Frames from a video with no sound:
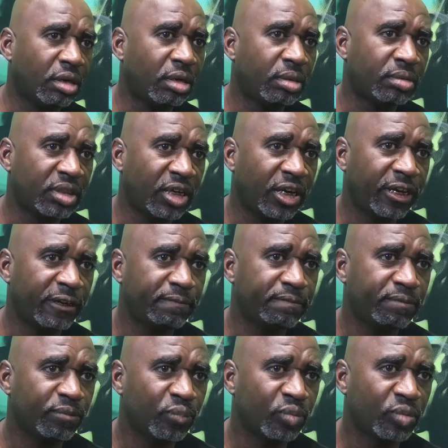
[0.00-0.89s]
You know what right,
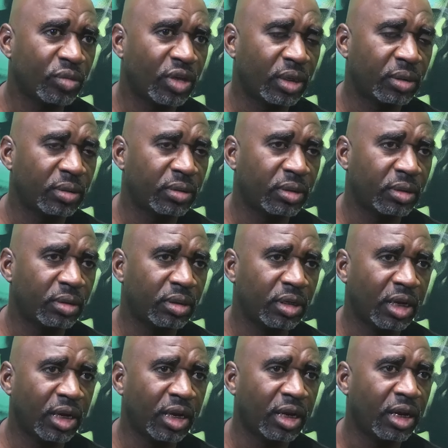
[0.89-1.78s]
I'm saying? Right, right.
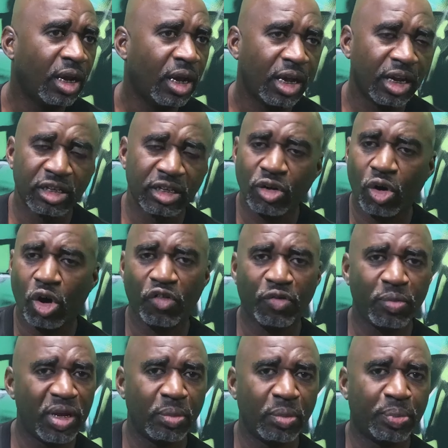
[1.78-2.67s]
It, it's
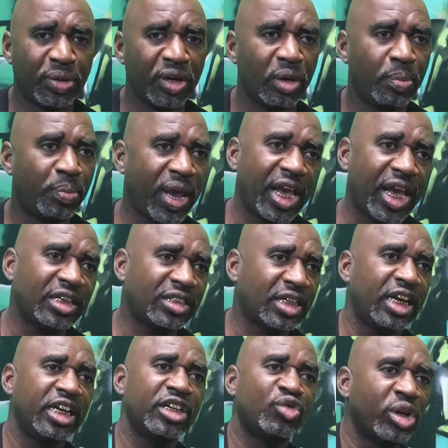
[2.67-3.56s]
hard for me to put it
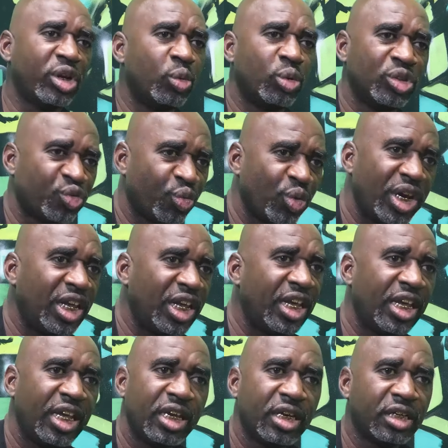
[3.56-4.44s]
past that it, it was
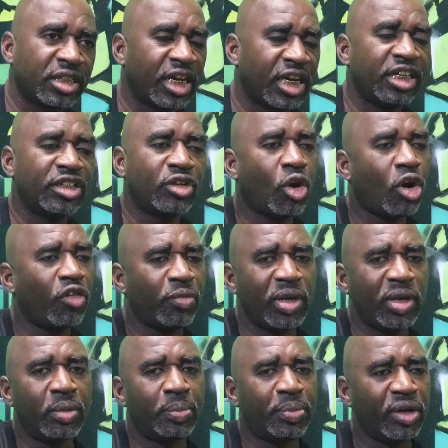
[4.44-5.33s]
really his, and it's
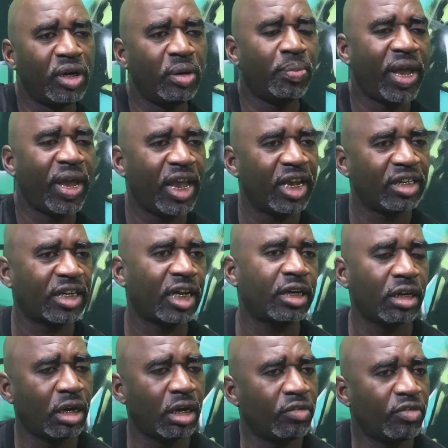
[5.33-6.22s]
hard for me to put it
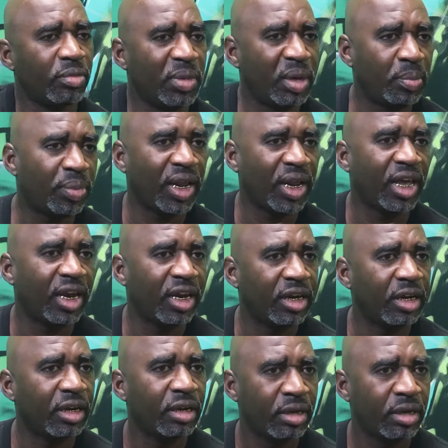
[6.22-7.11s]
past that the government
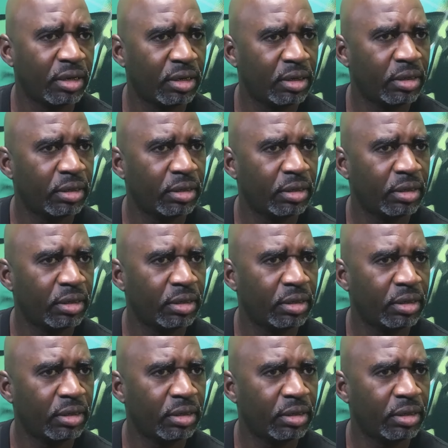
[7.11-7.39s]
planted it.